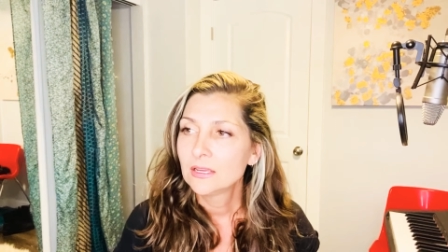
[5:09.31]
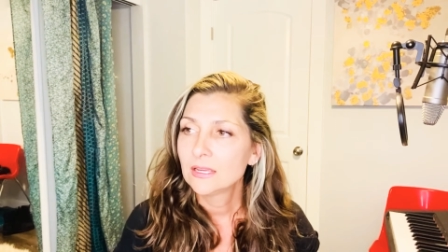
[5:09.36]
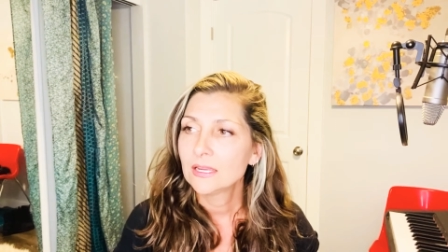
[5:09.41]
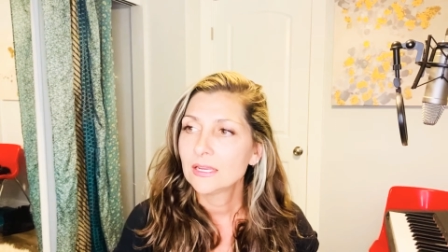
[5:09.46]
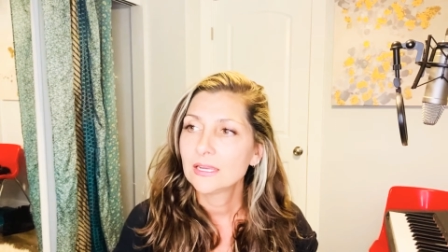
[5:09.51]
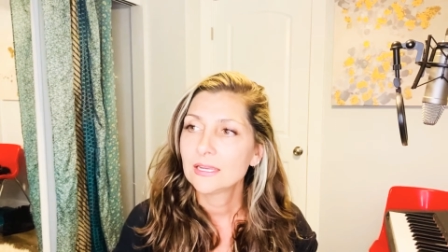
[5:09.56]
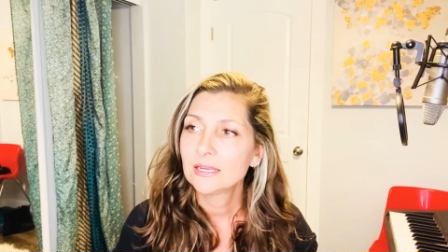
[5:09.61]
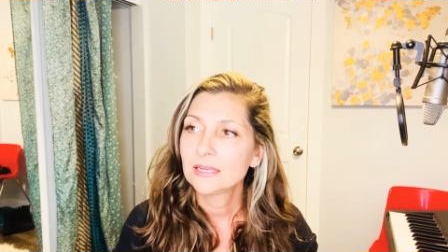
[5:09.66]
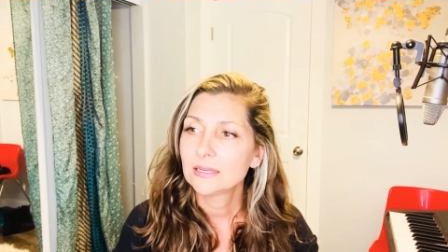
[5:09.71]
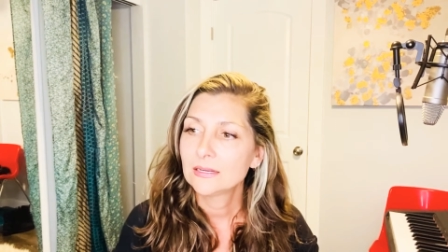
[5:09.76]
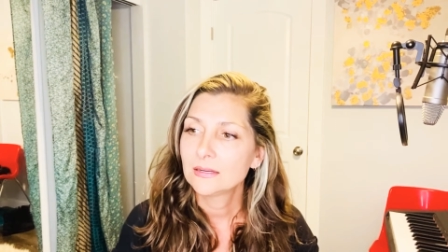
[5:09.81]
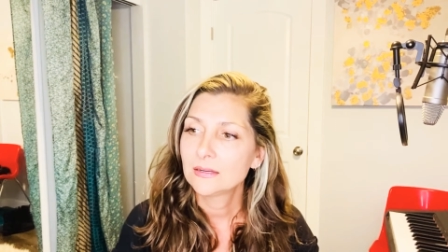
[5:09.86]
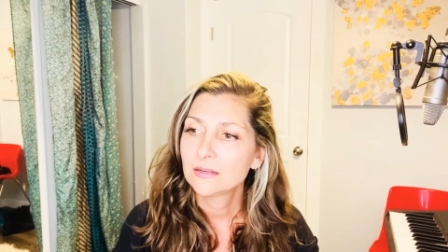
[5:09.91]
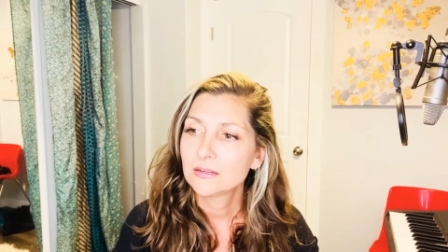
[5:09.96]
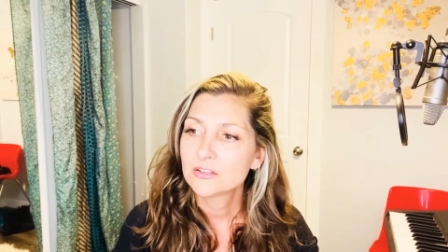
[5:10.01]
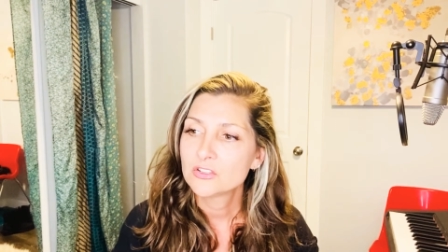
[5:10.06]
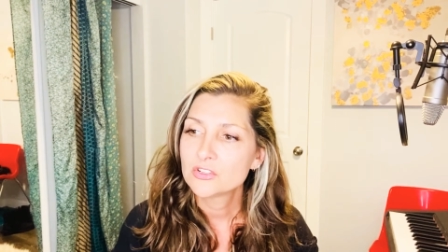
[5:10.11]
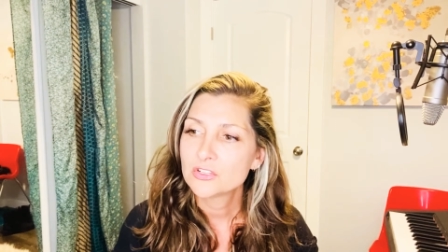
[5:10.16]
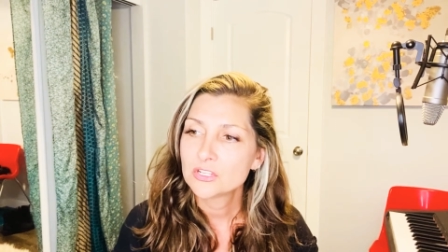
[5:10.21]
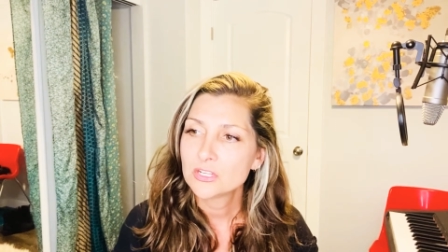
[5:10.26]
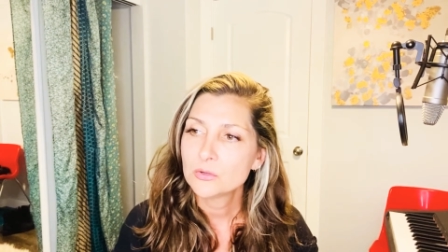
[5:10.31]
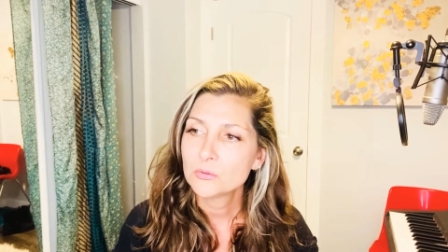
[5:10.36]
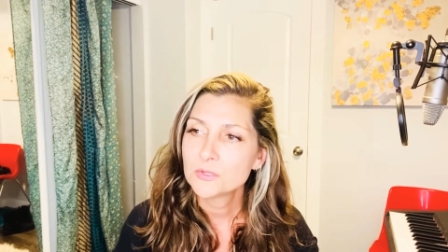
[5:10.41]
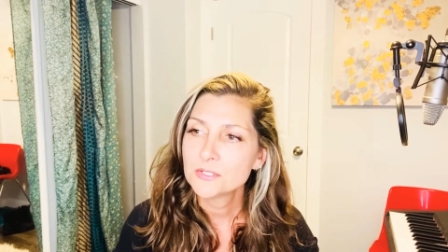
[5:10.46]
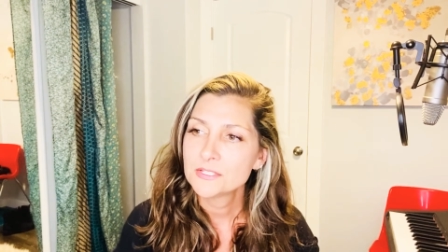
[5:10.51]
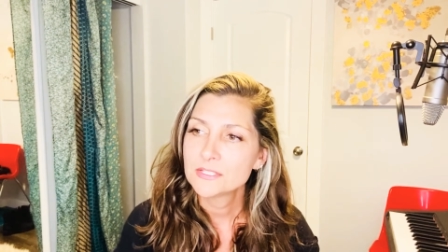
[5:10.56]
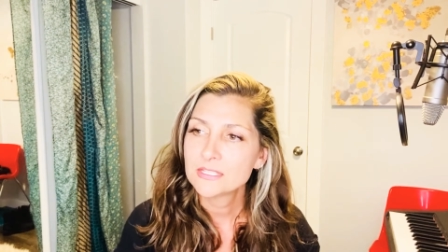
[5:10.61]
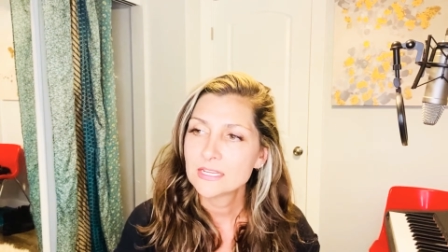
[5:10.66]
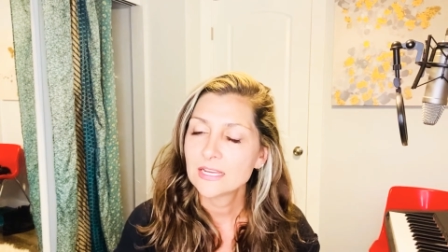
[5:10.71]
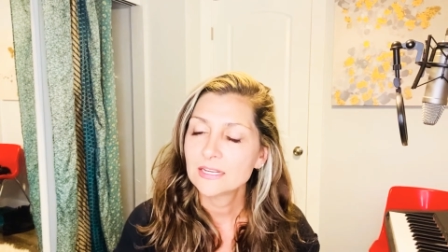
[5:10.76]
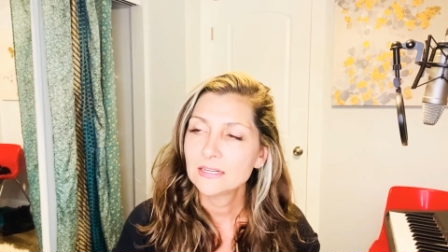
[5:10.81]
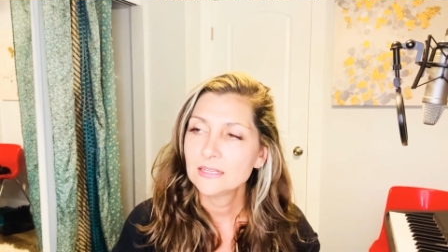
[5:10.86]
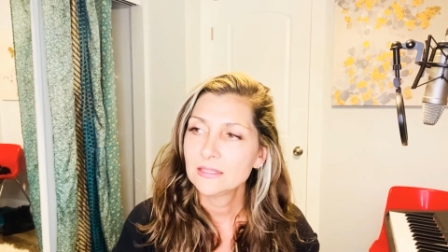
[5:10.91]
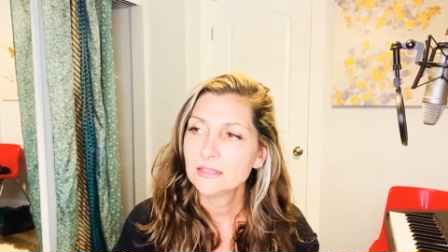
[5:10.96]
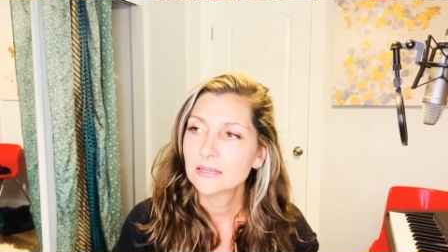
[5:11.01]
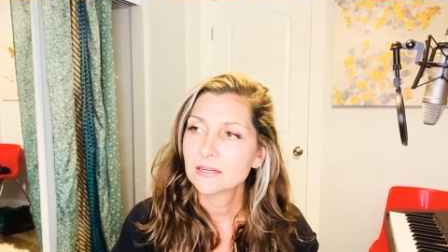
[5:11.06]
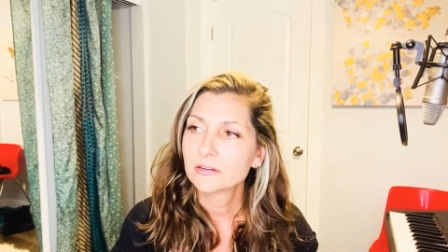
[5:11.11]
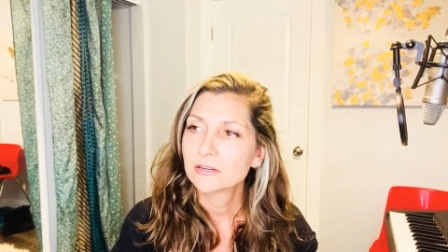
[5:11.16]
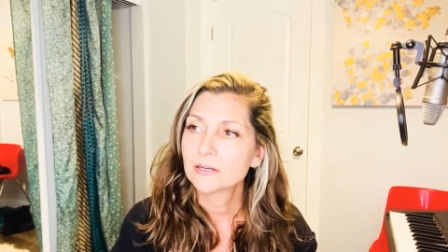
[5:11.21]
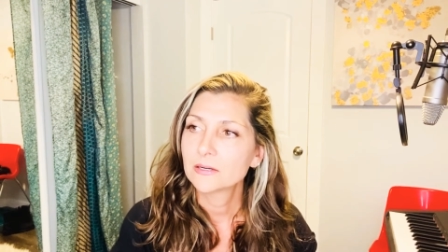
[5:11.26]
And she was standing
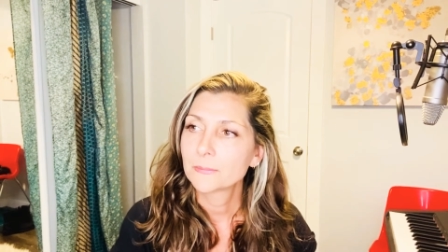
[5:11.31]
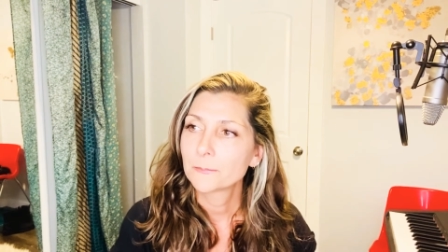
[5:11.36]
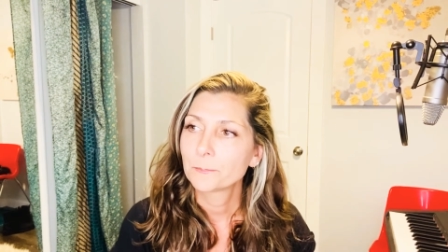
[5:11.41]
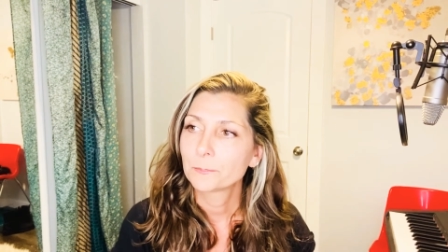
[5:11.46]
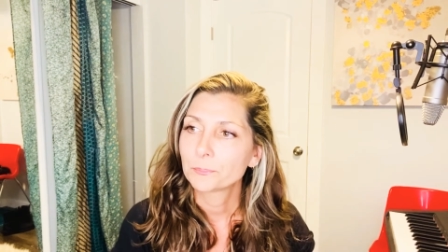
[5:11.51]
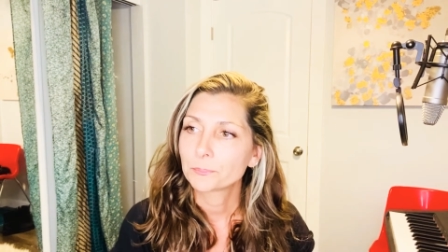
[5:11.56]
there